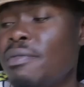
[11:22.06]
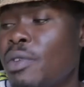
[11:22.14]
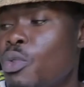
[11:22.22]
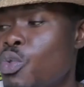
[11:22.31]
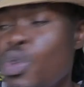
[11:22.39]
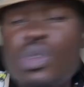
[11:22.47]

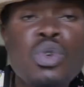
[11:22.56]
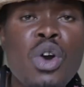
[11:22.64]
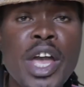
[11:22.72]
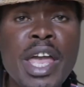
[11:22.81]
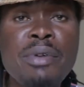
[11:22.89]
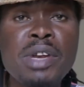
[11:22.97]
rural
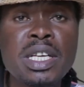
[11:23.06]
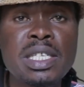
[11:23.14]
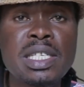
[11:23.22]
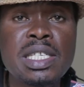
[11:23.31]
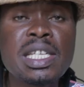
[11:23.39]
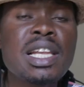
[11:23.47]
areas
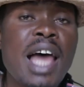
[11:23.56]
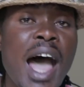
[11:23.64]
still